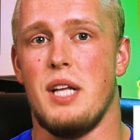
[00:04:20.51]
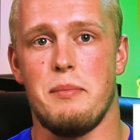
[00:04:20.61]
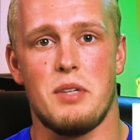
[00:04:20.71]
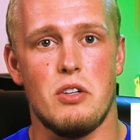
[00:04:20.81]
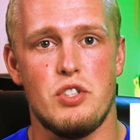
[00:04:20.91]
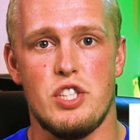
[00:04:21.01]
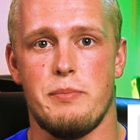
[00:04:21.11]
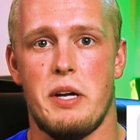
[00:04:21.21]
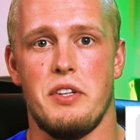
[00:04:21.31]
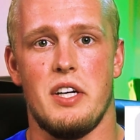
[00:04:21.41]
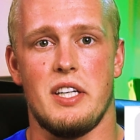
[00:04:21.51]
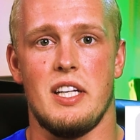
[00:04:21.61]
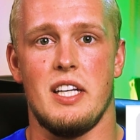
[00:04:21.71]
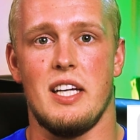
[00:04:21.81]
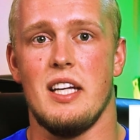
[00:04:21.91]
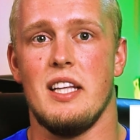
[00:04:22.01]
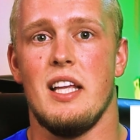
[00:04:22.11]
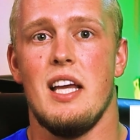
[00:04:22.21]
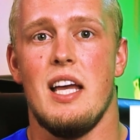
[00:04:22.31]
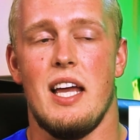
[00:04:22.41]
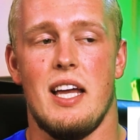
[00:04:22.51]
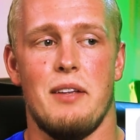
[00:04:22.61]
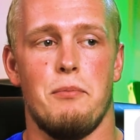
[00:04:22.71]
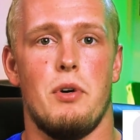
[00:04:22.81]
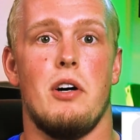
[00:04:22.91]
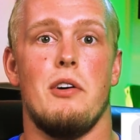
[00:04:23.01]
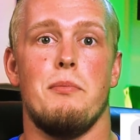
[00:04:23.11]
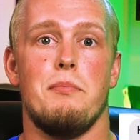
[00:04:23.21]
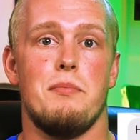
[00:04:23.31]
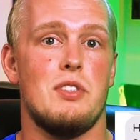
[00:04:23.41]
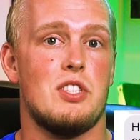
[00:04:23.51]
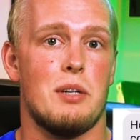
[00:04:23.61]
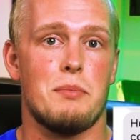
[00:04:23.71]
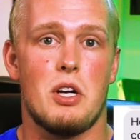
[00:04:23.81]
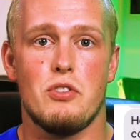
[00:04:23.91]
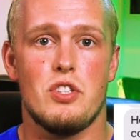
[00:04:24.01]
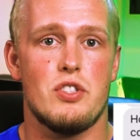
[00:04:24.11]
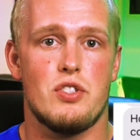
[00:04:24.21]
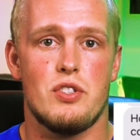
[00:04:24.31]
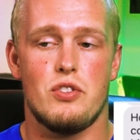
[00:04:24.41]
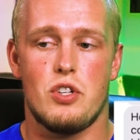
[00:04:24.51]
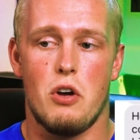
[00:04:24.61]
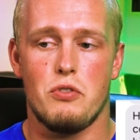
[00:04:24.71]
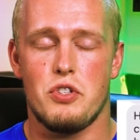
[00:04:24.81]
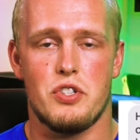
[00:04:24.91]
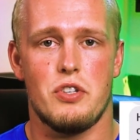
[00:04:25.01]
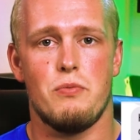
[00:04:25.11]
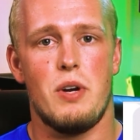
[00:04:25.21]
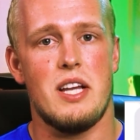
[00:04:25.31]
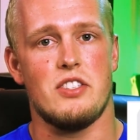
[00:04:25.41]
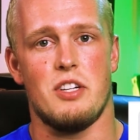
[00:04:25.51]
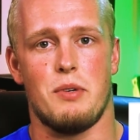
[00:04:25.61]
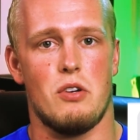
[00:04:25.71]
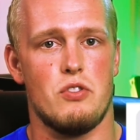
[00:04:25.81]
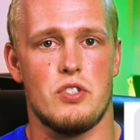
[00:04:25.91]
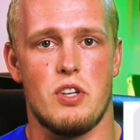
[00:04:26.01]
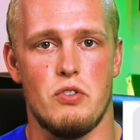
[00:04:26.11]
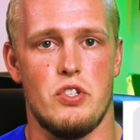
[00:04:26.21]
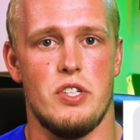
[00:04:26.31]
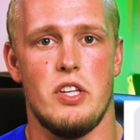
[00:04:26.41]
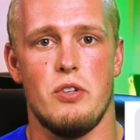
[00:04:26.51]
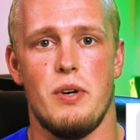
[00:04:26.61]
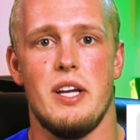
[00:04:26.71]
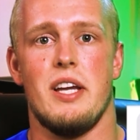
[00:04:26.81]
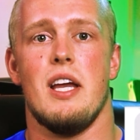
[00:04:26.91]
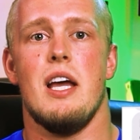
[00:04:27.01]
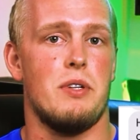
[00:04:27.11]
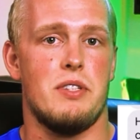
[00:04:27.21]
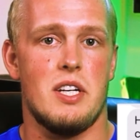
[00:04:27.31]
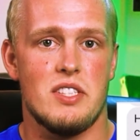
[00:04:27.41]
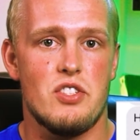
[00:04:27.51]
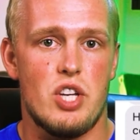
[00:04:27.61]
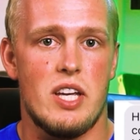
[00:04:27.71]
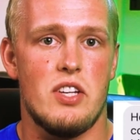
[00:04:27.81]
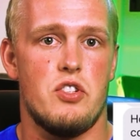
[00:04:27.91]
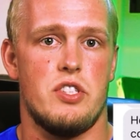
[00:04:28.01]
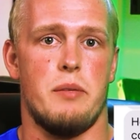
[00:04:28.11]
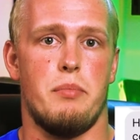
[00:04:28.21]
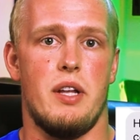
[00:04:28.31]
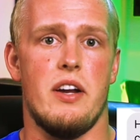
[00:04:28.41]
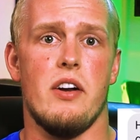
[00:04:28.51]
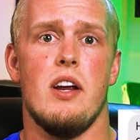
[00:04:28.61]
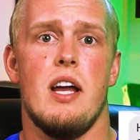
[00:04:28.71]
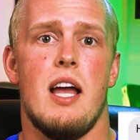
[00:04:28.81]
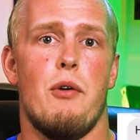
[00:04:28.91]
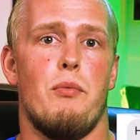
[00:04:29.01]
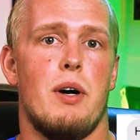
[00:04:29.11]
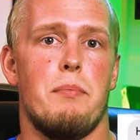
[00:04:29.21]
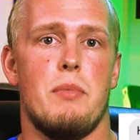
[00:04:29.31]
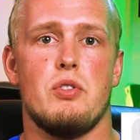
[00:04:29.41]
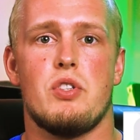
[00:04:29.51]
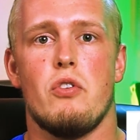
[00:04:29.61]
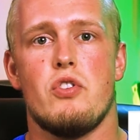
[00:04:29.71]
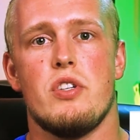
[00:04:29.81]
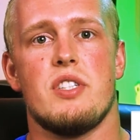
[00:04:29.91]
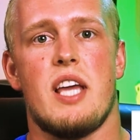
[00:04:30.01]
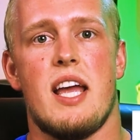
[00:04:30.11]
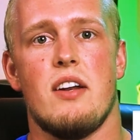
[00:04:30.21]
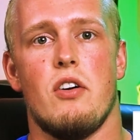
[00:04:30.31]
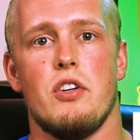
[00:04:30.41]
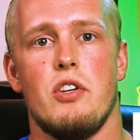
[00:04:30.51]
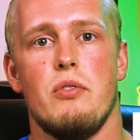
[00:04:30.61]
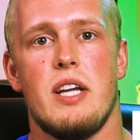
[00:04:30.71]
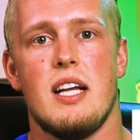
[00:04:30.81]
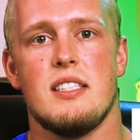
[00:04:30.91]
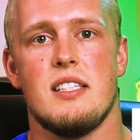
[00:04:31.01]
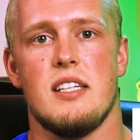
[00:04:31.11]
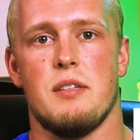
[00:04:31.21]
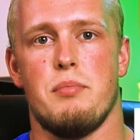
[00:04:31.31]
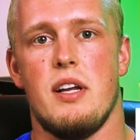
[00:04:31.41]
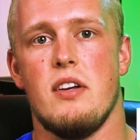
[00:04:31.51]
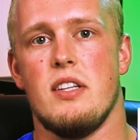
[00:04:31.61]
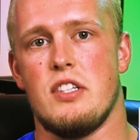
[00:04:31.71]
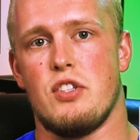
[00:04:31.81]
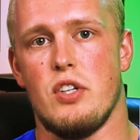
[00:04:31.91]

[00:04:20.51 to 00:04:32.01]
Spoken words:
blame coaches about not getting in, and while some coaches coach a certain way and some coaches coach another way, what doesn't change is the player. And what most coaches can't argue against is a player that's